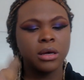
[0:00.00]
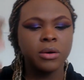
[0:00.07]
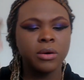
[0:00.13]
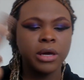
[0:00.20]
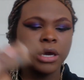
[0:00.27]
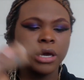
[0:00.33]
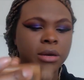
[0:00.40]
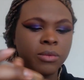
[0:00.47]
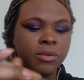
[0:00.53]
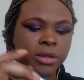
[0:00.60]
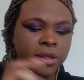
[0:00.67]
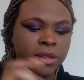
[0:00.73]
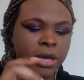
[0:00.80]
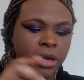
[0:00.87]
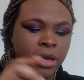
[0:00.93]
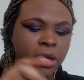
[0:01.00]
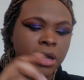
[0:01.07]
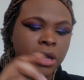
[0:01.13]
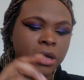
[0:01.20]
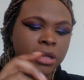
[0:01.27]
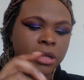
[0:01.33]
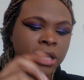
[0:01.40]
Okay, one sec.
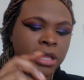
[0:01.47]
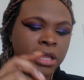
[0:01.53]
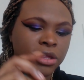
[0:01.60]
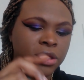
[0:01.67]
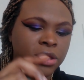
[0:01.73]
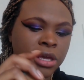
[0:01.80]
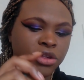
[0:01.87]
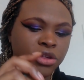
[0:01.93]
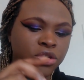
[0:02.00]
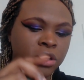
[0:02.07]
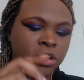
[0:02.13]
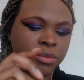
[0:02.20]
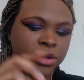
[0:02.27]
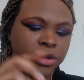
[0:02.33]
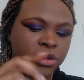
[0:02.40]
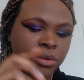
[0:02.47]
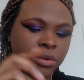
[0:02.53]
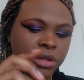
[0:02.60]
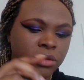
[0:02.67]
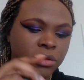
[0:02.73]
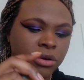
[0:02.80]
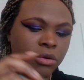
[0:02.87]
Not that skin shouldn't be
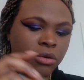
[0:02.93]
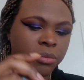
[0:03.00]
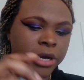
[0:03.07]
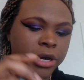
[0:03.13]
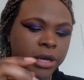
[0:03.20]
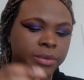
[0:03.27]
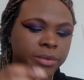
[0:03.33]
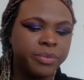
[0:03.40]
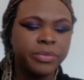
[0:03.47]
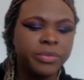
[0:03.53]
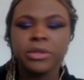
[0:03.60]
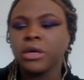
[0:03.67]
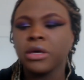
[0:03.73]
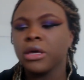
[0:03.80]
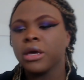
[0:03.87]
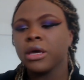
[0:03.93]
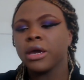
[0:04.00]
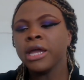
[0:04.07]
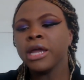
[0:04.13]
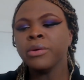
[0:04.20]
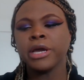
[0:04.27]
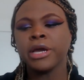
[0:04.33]
showing through, but
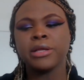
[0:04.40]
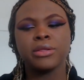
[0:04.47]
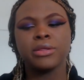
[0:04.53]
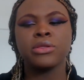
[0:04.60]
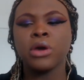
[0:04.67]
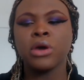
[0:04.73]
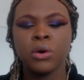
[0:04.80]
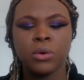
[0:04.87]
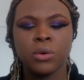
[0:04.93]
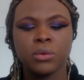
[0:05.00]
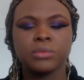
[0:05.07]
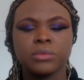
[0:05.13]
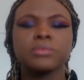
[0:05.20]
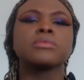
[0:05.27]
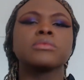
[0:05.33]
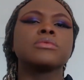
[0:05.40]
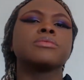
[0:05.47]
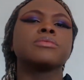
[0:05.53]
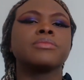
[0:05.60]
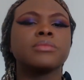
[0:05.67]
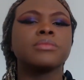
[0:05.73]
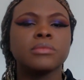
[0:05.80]
anyway, so
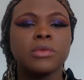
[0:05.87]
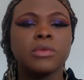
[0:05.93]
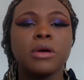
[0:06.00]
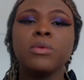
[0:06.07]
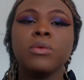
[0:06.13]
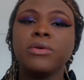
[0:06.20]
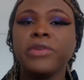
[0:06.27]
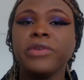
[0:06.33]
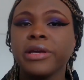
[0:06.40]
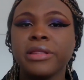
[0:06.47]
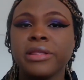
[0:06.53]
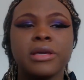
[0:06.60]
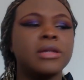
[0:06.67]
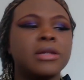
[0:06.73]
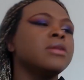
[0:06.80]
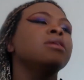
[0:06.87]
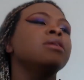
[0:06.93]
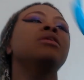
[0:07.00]
we'll fix it.